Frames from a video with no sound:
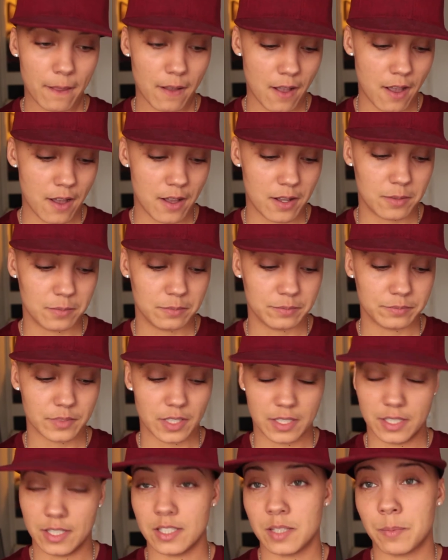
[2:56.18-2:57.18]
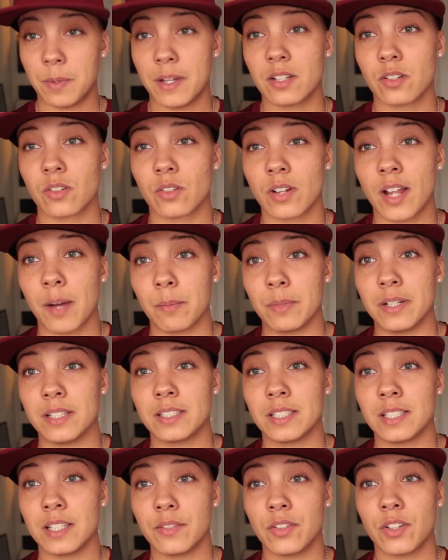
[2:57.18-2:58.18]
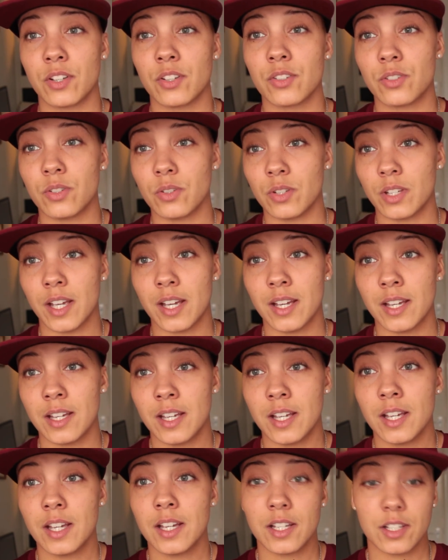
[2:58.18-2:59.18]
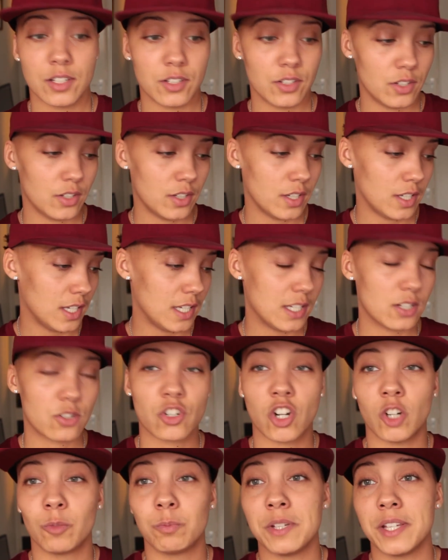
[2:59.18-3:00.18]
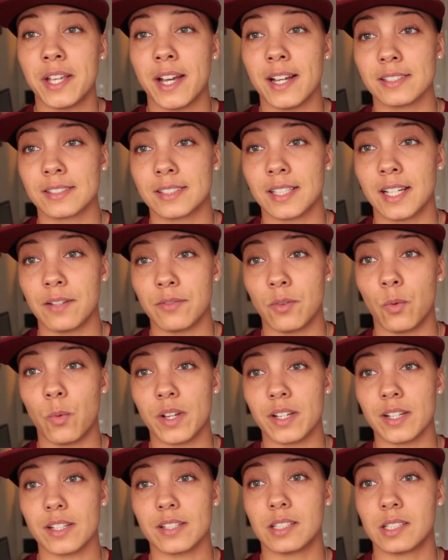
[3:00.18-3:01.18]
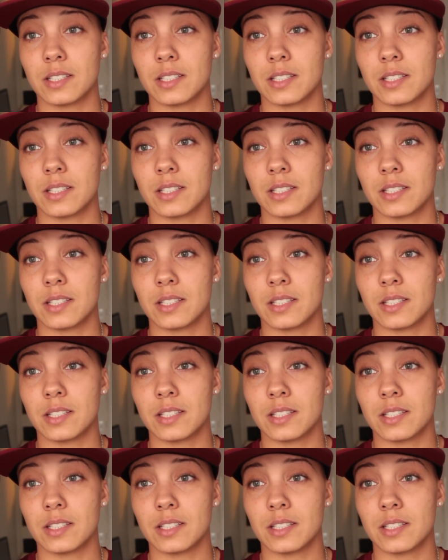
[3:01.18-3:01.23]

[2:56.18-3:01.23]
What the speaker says: and then depending on how many certificates you get, each copy has to have a witness